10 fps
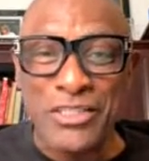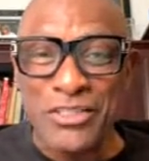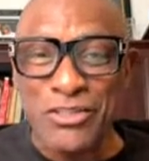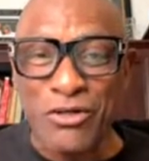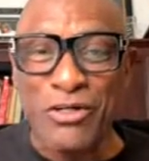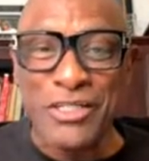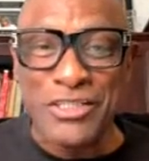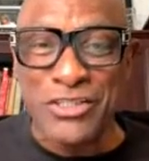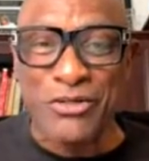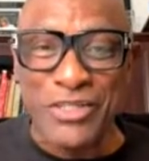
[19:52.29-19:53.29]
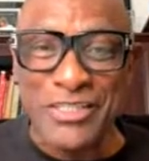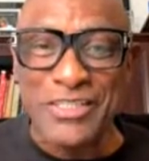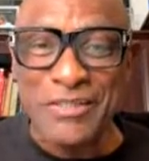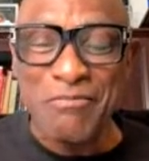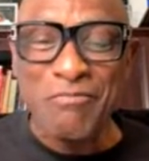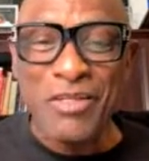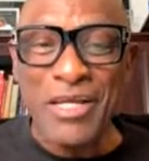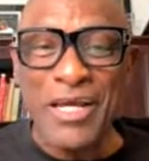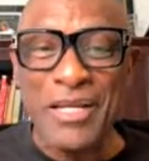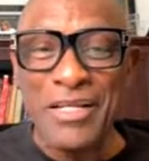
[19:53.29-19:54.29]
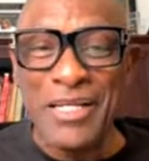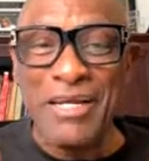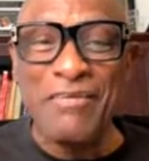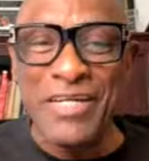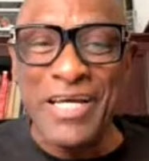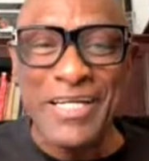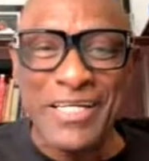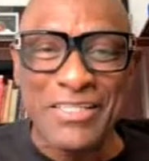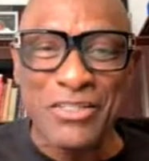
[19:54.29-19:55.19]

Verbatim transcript: storage units and leaving that in there.